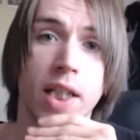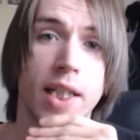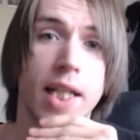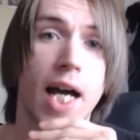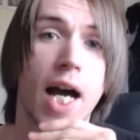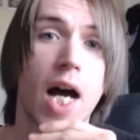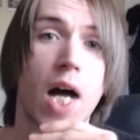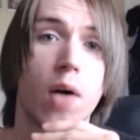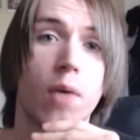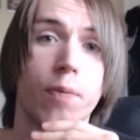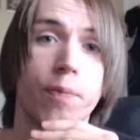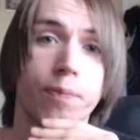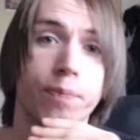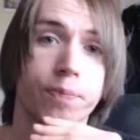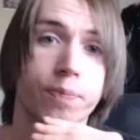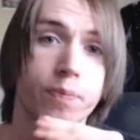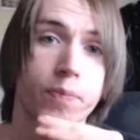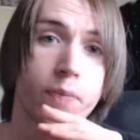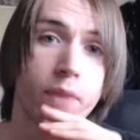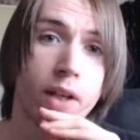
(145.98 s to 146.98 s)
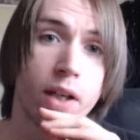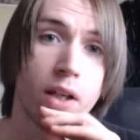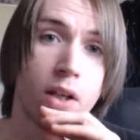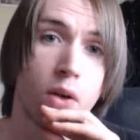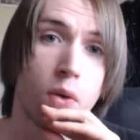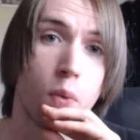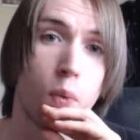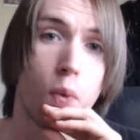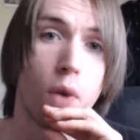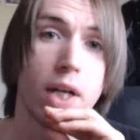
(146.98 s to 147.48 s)
Now,
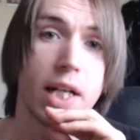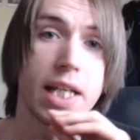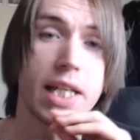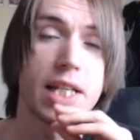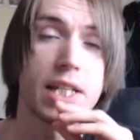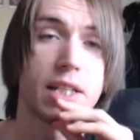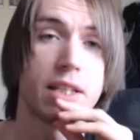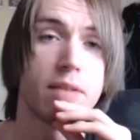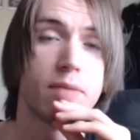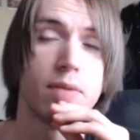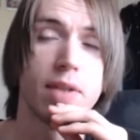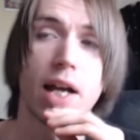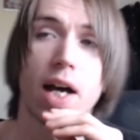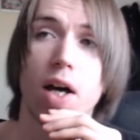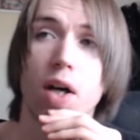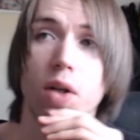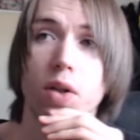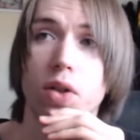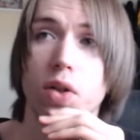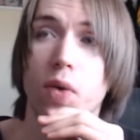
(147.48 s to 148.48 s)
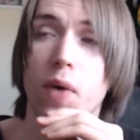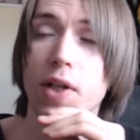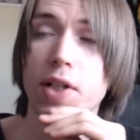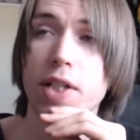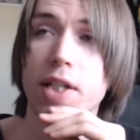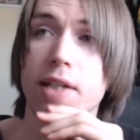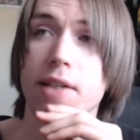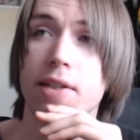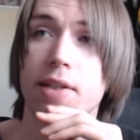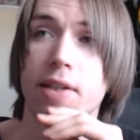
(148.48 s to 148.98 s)
what is now the
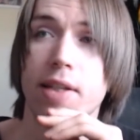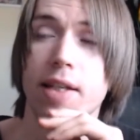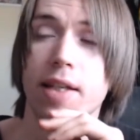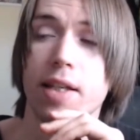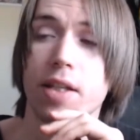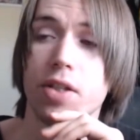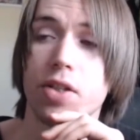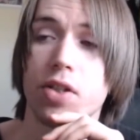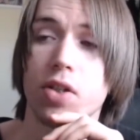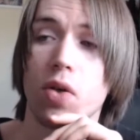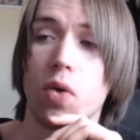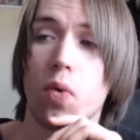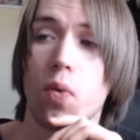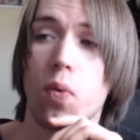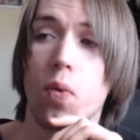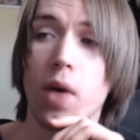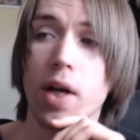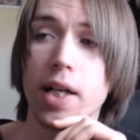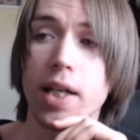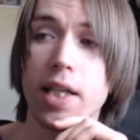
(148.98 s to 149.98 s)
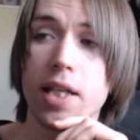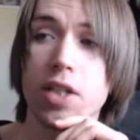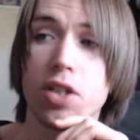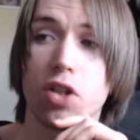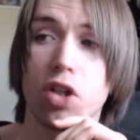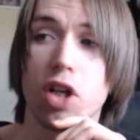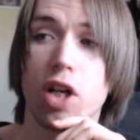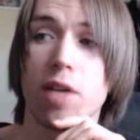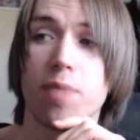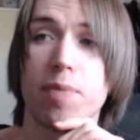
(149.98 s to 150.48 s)
question is this what is
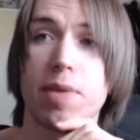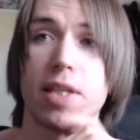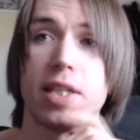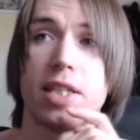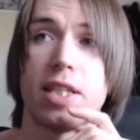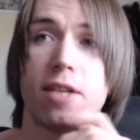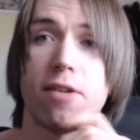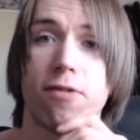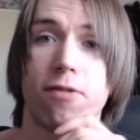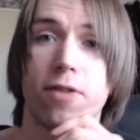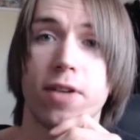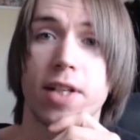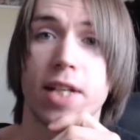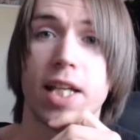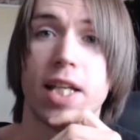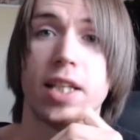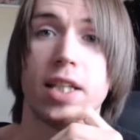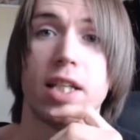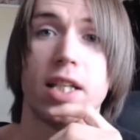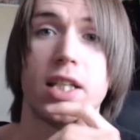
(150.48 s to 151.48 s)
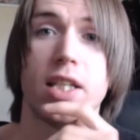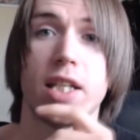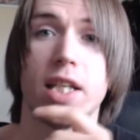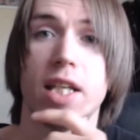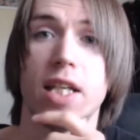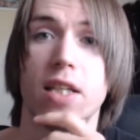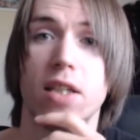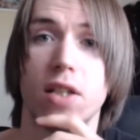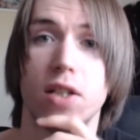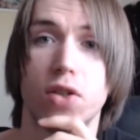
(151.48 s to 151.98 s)
going to be different in the
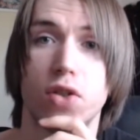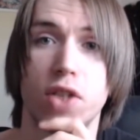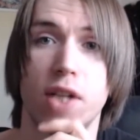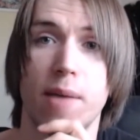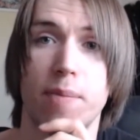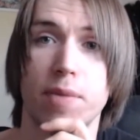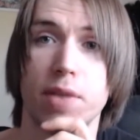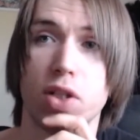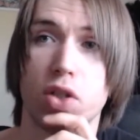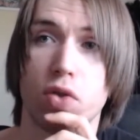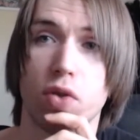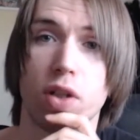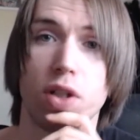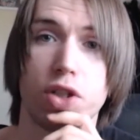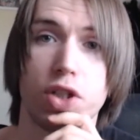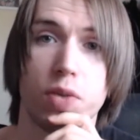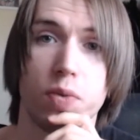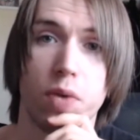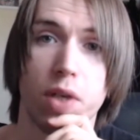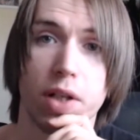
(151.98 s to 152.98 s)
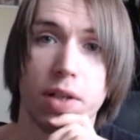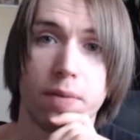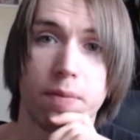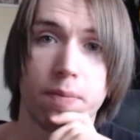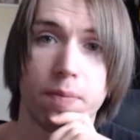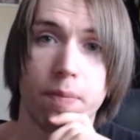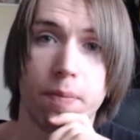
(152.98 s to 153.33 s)
in the Japanese trilogy one?